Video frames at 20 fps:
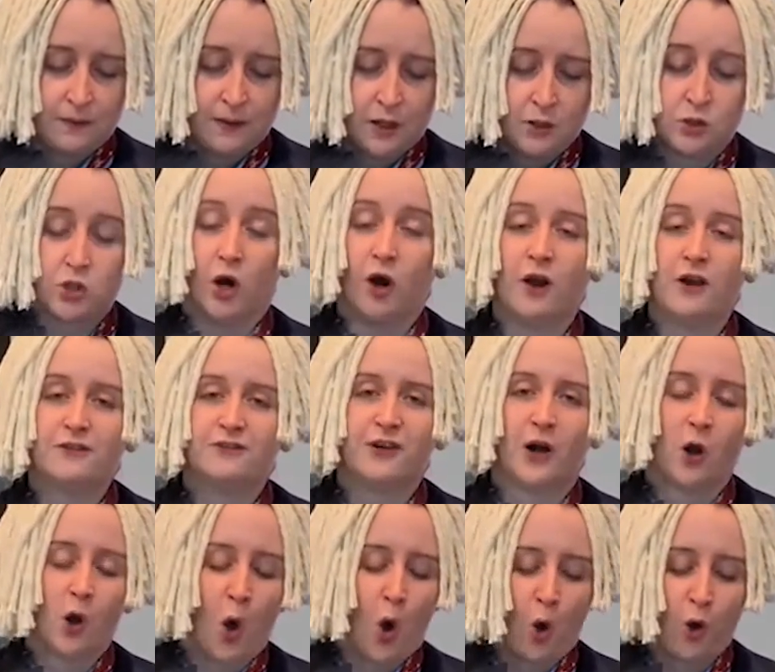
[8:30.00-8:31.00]

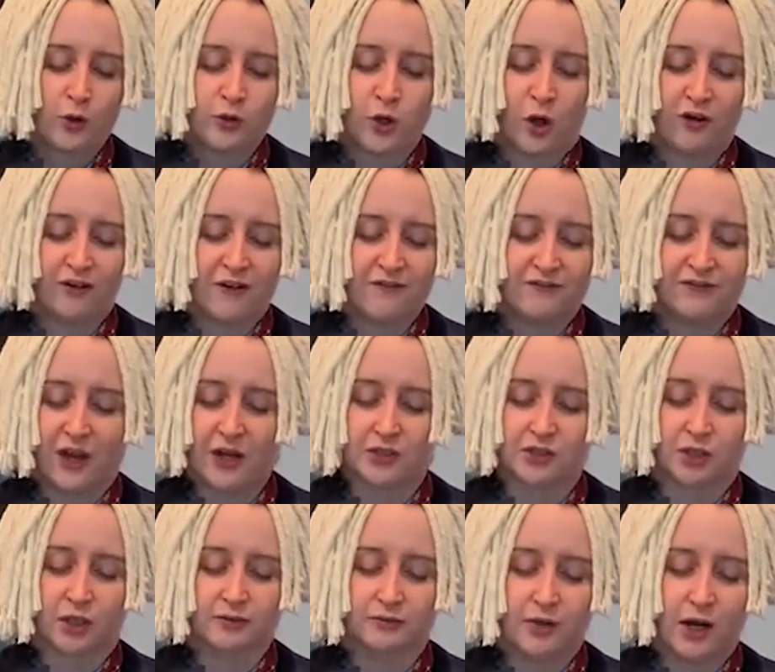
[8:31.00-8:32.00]
Joyful all your
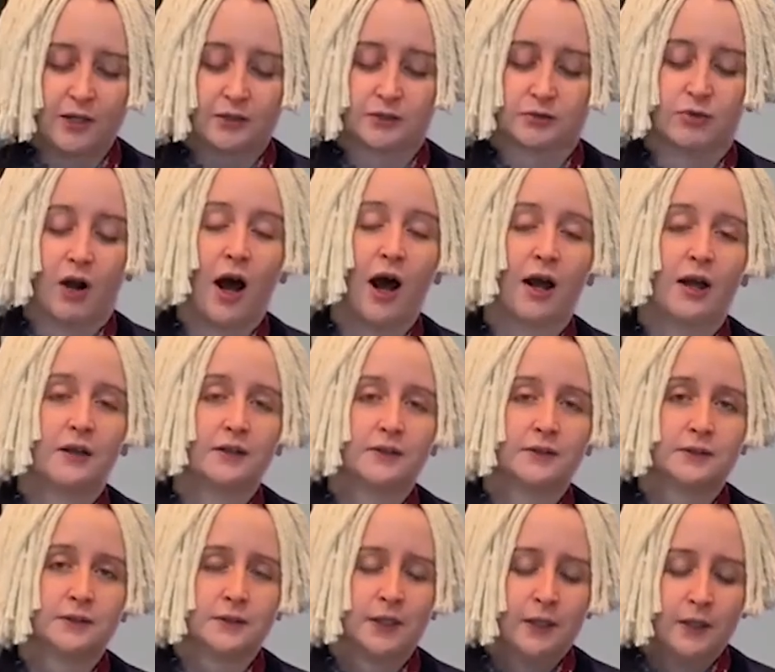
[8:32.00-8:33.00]
infection rates
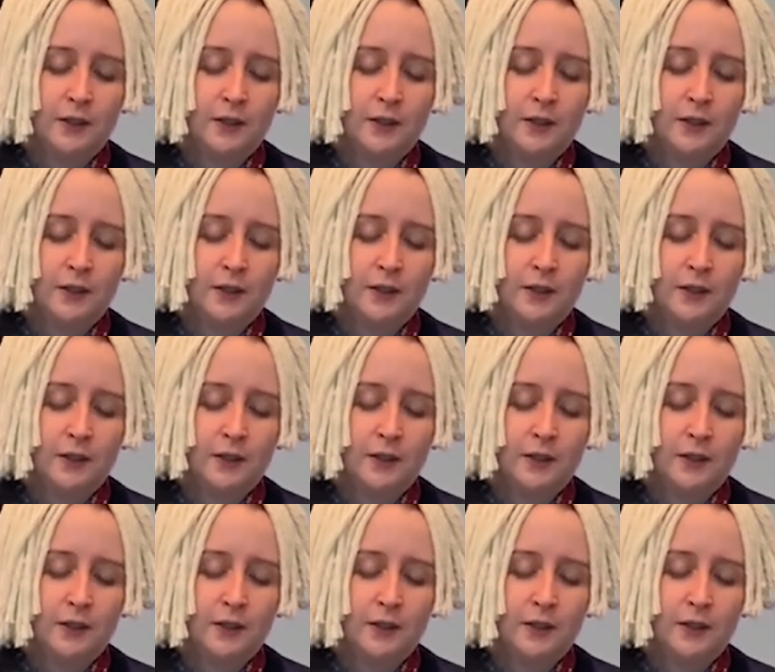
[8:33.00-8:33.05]
rise,